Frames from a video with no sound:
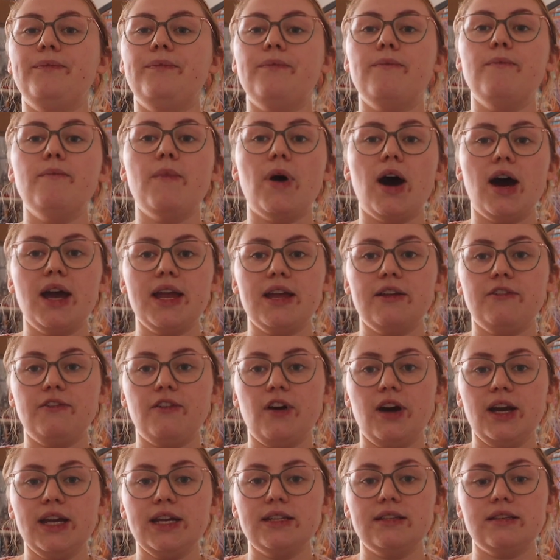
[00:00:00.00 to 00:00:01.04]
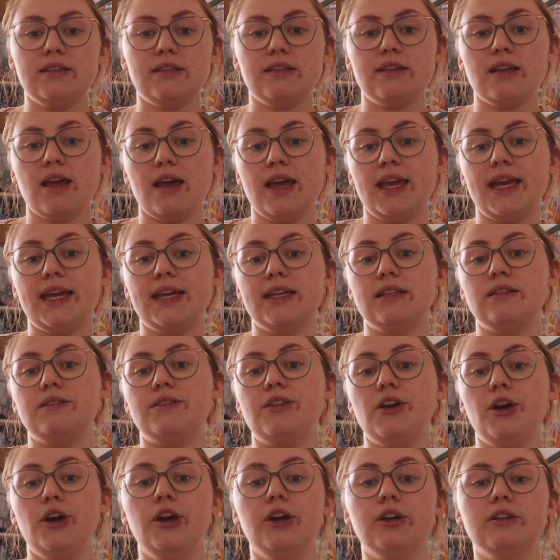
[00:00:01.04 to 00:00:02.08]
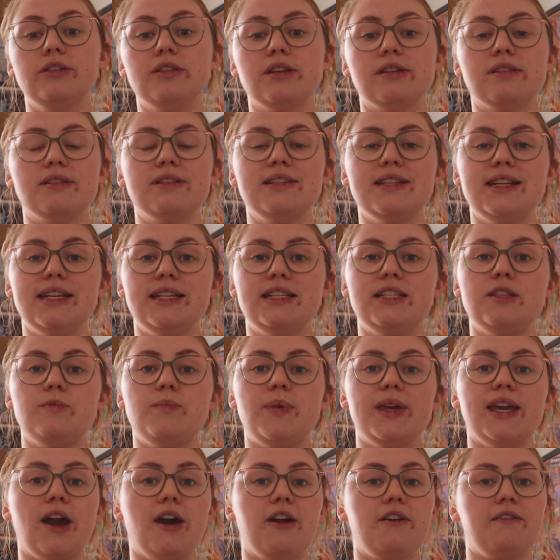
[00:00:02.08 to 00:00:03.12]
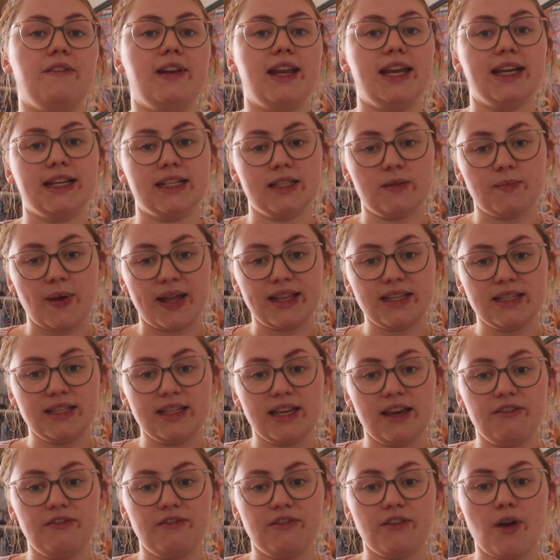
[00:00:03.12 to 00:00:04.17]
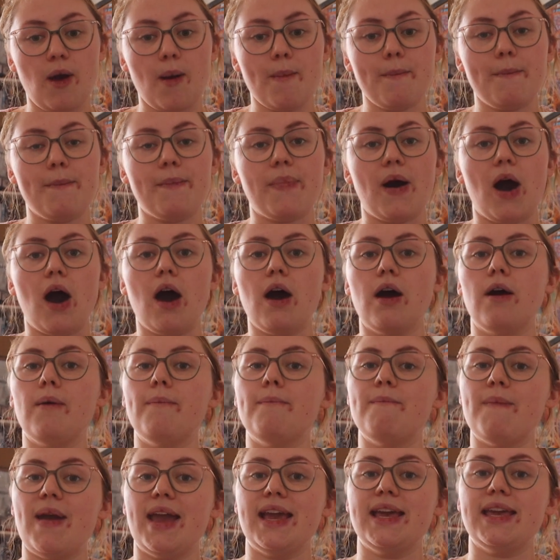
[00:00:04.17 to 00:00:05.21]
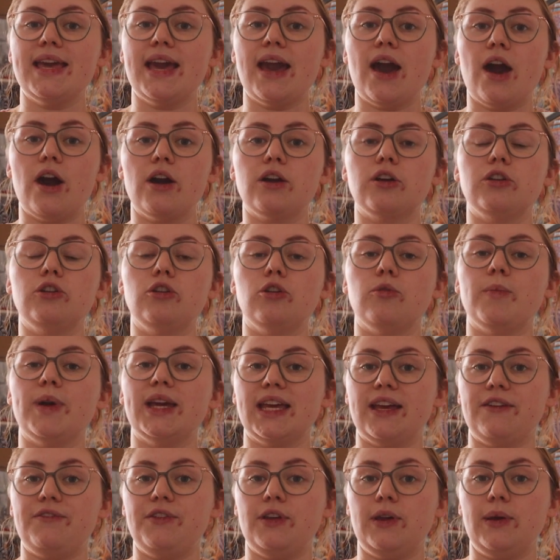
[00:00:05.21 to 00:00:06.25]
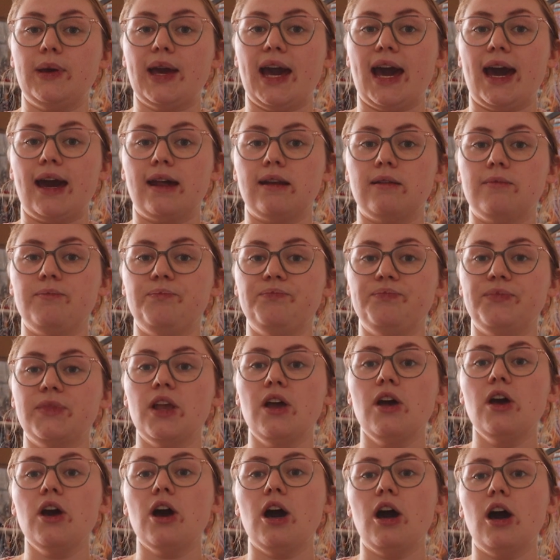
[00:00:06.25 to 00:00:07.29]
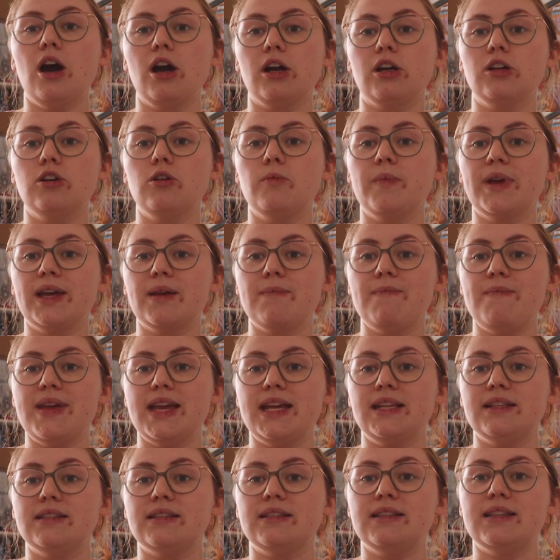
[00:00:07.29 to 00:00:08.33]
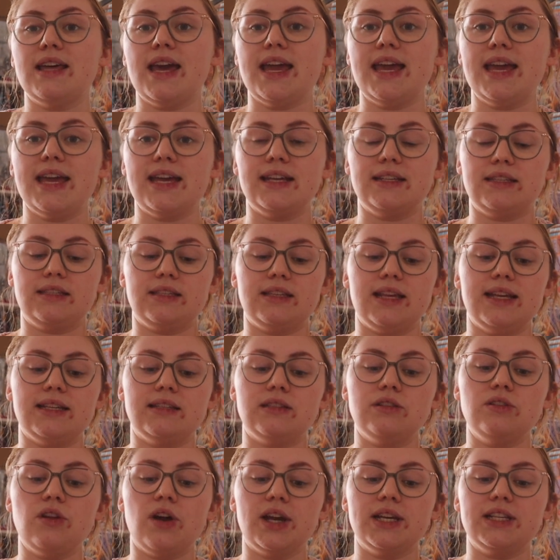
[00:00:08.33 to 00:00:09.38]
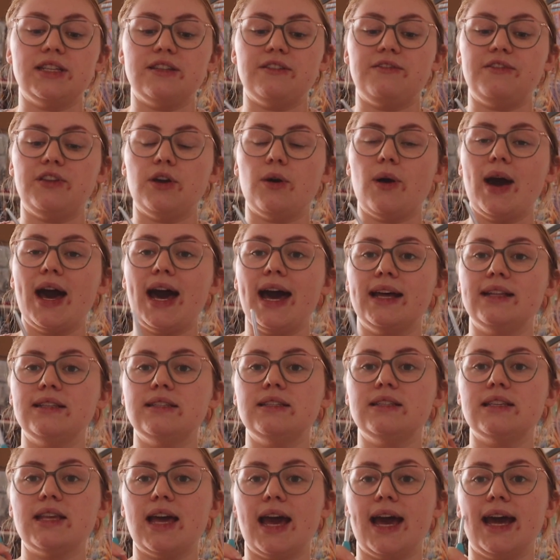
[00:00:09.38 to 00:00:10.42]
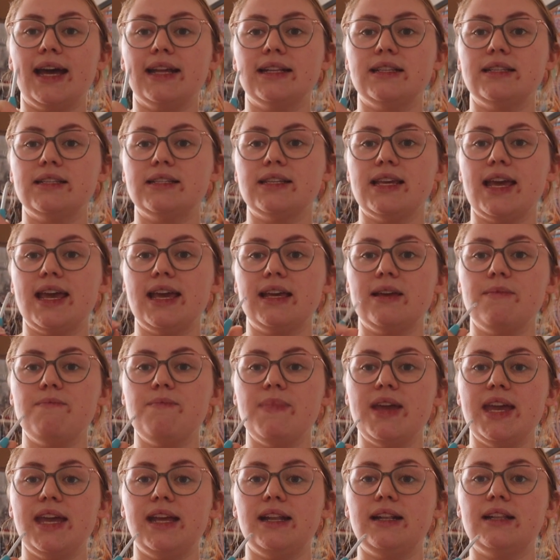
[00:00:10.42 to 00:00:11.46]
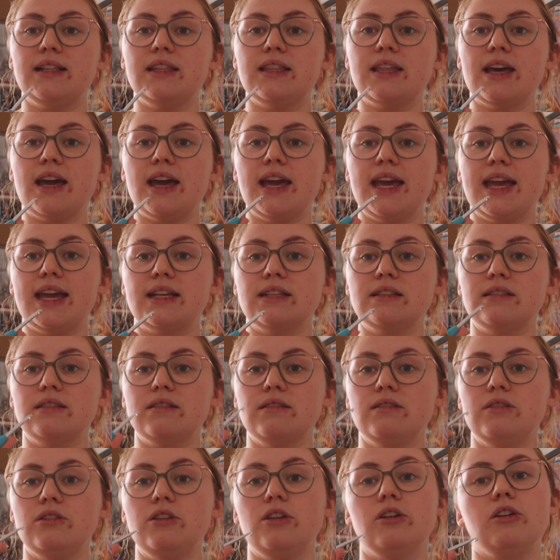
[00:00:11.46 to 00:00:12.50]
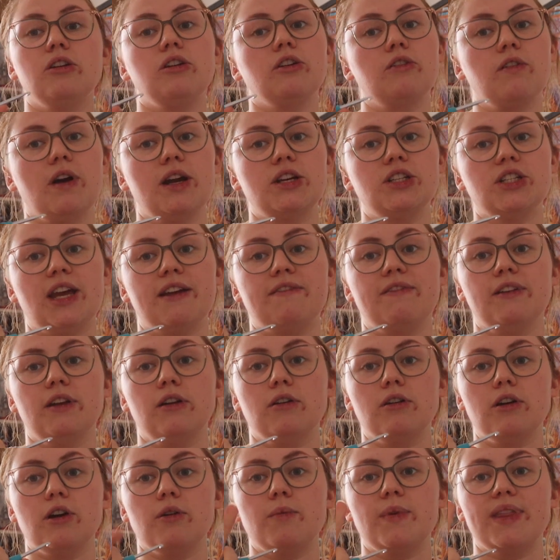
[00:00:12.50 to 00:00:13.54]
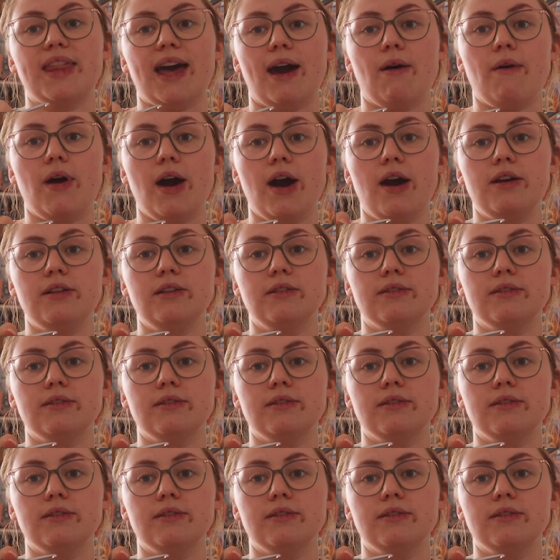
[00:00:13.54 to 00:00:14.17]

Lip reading: My advice is the hook doesn't need to be overly expensive, but make it ergonomic if you can. Ergonomic means that it's nicer for your hands, and it can mean that you can crochet for longer without hurting